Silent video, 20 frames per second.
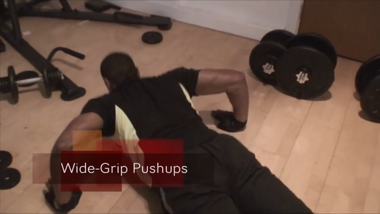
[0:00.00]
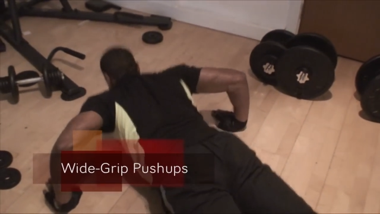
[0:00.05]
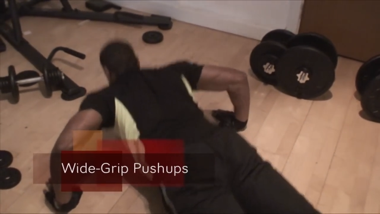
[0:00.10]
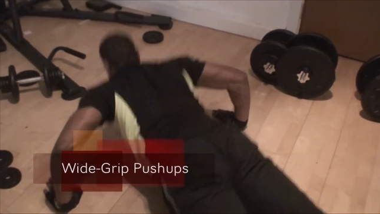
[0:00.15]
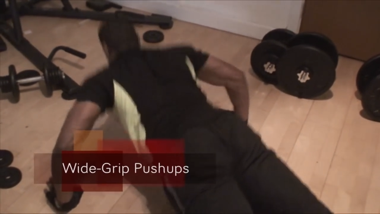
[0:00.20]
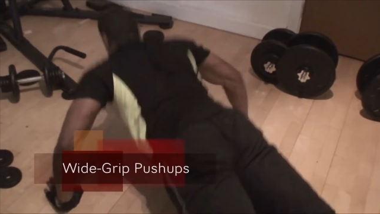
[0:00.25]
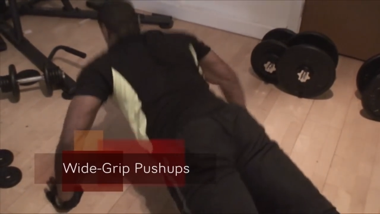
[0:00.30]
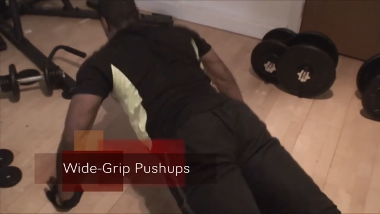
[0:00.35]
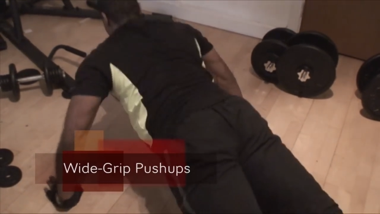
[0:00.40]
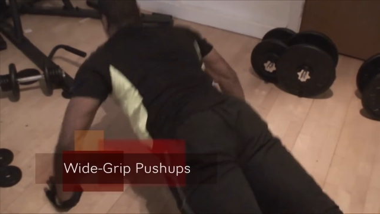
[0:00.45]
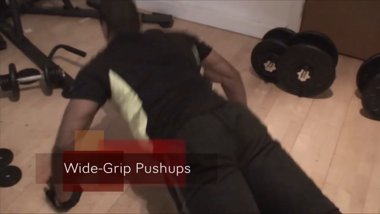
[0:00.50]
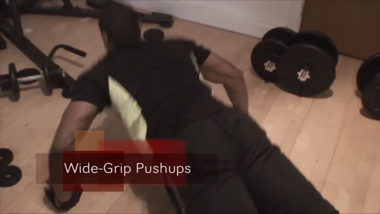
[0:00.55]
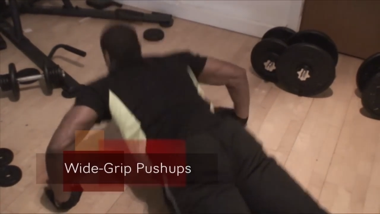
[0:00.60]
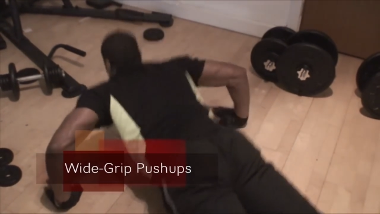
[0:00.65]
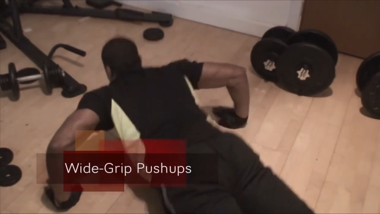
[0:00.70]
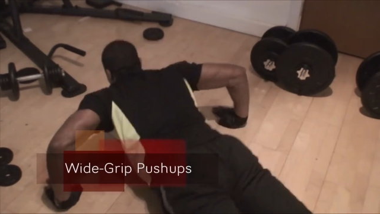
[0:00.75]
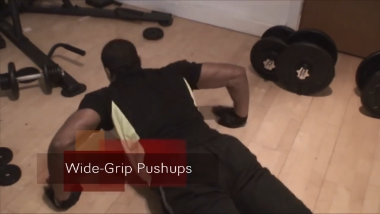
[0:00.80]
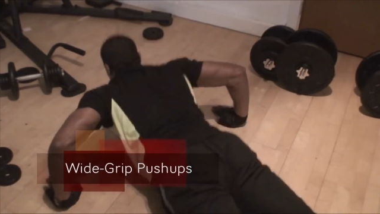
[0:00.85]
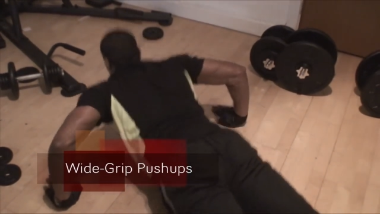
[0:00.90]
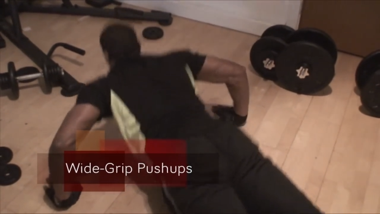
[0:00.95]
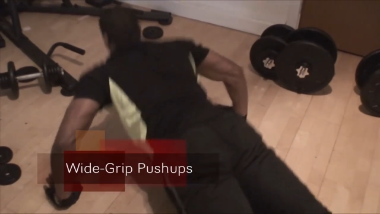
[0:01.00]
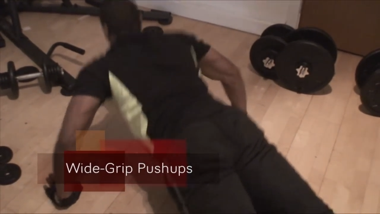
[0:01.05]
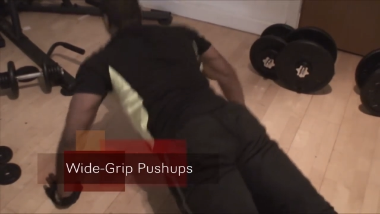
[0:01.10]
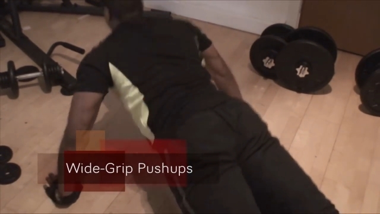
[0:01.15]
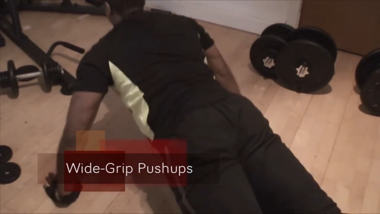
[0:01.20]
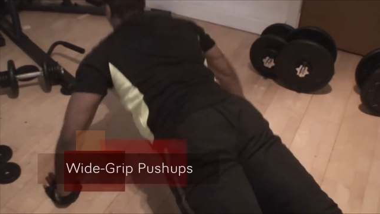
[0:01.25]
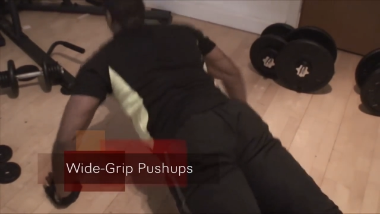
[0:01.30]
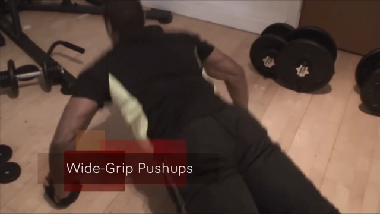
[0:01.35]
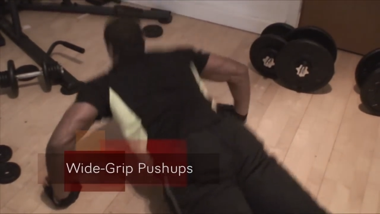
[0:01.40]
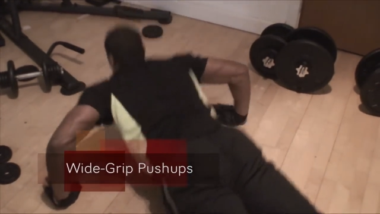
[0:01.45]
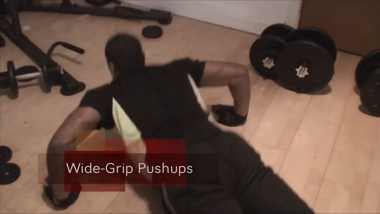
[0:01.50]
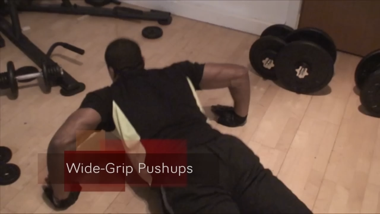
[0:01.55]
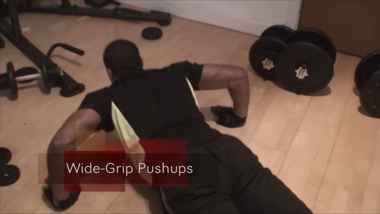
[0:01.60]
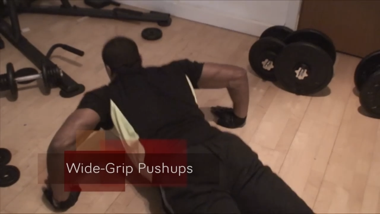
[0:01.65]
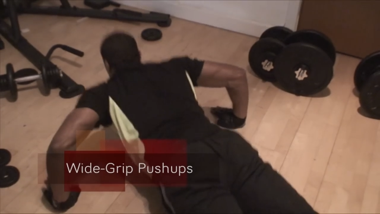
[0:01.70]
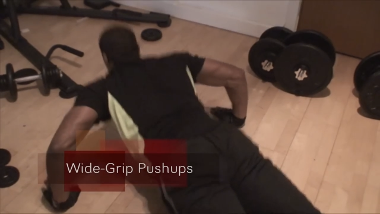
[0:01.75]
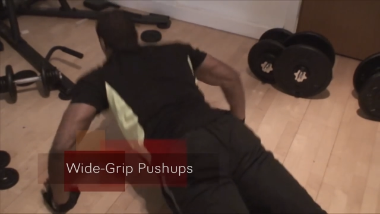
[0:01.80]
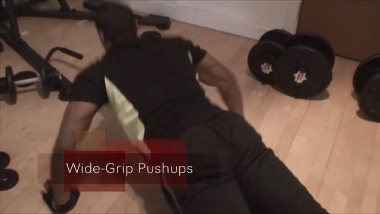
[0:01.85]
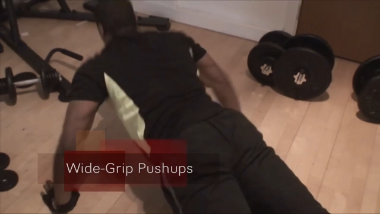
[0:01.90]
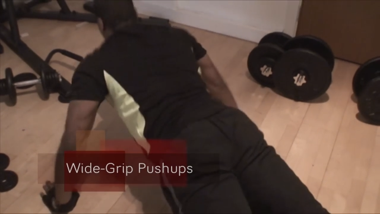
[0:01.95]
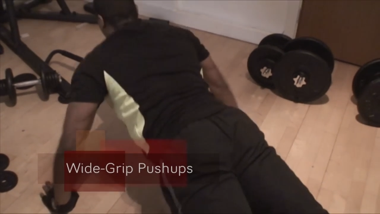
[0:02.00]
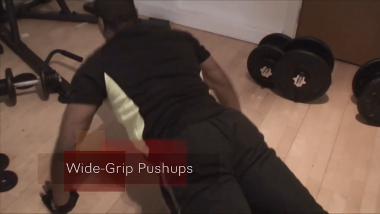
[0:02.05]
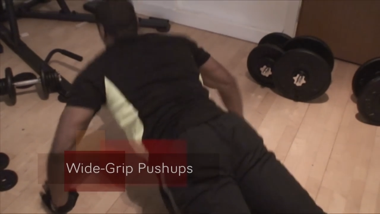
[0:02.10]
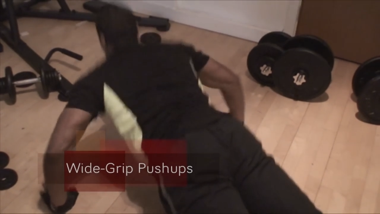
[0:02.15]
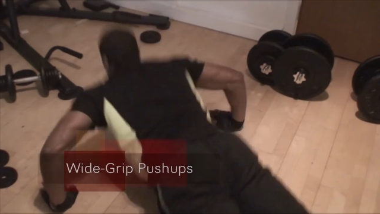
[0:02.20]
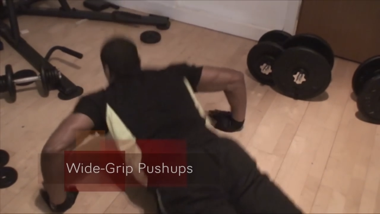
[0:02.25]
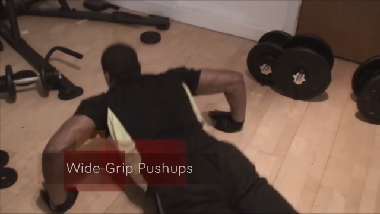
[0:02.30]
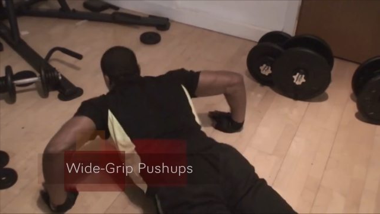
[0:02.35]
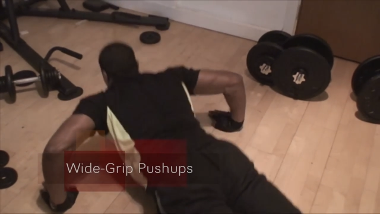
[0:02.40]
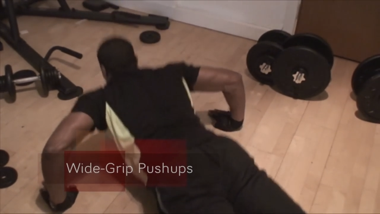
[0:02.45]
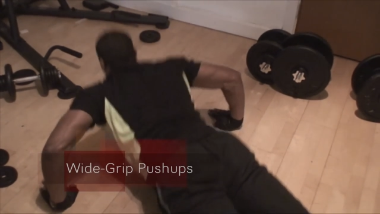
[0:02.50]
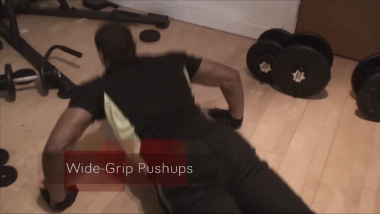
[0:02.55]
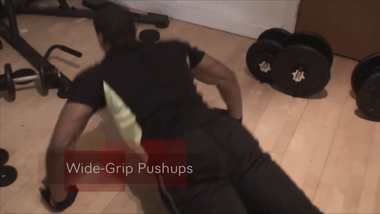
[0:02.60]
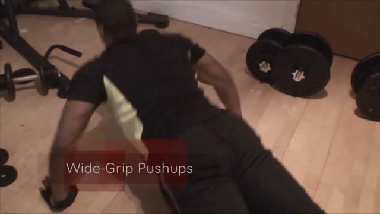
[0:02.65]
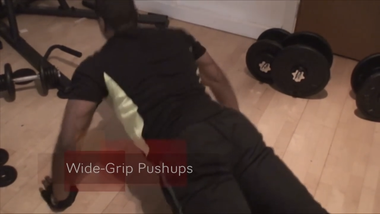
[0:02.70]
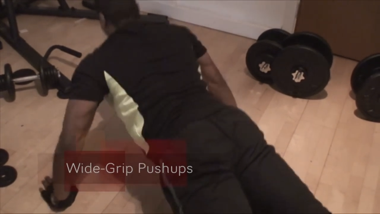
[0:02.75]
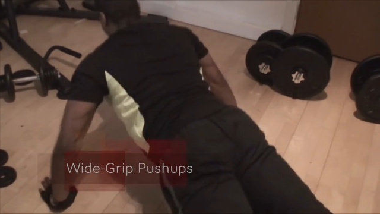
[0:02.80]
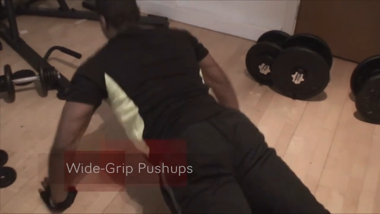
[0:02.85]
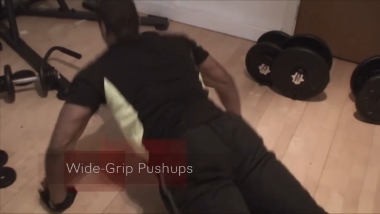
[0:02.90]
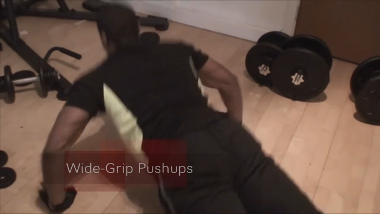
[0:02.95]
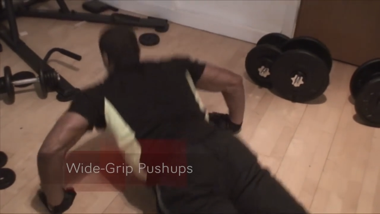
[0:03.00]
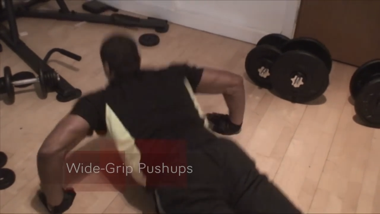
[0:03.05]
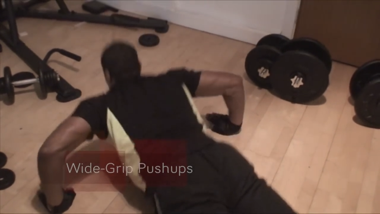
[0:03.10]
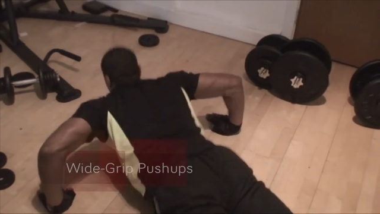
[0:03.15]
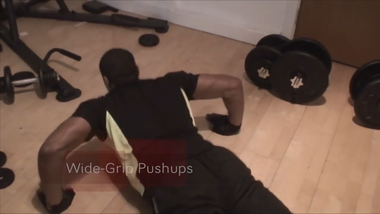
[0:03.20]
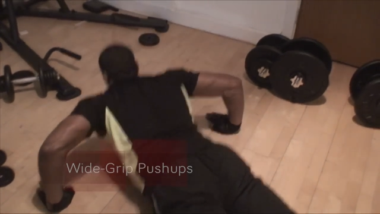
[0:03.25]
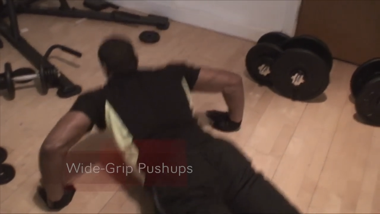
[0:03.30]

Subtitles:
(no speaker visible)